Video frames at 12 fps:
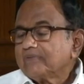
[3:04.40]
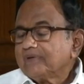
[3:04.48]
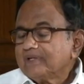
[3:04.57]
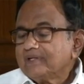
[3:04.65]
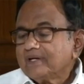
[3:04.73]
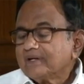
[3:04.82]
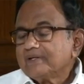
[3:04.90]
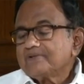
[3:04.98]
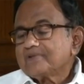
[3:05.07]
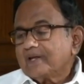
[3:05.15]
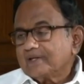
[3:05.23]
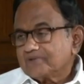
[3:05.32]
India are
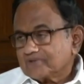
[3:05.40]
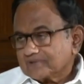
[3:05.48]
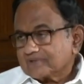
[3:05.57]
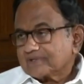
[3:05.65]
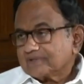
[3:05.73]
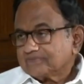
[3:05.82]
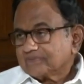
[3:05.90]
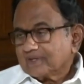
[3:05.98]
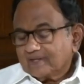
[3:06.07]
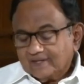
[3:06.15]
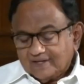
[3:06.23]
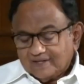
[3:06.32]
intelligent.
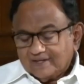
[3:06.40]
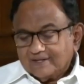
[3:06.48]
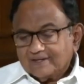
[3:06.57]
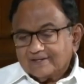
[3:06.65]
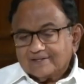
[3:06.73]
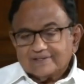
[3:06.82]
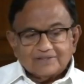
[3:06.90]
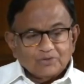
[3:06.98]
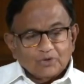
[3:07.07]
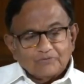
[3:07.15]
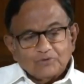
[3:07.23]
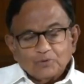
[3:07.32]

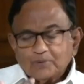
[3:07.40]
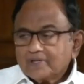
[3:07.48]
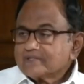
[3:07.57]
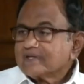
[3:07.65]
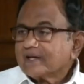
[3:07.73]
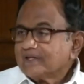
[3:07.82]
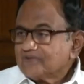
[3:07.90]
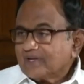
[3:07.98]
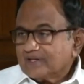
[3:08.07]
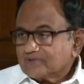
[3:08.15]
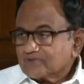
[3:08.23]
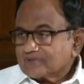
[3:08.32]
Your viewers are
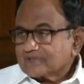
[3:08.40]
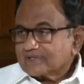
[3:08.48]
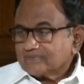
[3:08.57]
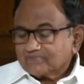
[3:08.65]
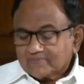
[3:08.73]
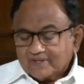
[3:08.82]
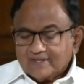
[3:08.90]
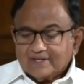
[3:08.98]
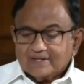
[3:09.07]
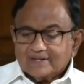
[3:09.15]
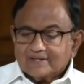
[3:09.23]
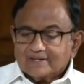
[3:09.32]
intelligent.
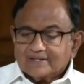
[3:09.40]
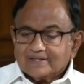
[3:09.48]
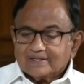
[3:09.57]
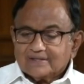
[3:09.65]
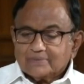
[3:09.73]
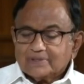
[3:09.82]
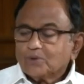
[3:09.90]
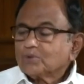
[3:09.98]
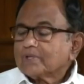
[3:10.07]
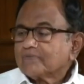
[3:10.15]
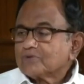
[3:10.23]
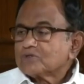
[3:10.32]
We
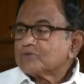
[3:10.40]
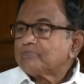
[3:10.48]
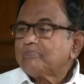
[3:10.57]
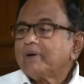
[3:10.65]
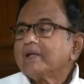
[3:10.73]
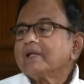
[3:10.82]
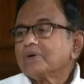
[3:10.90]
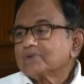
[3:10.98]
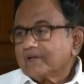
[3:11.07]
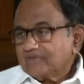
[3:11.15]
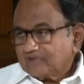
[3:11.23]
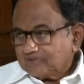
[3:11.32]
don't have to spell out
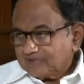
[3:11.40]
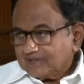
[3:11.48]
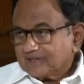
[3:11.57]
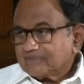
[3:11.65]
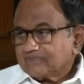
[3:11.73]
everything.